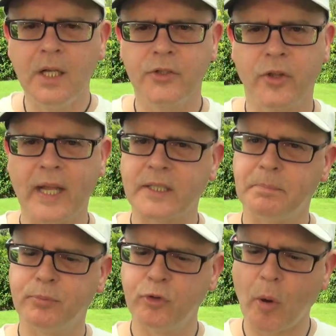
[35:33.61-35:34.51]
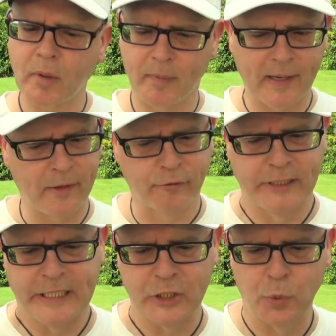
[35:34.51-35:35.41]
So that's probably the
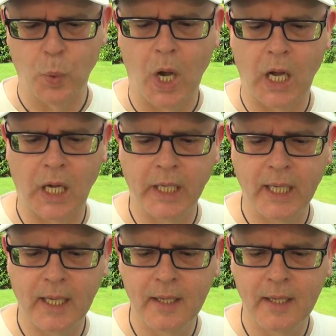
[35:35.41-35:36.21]
reason why.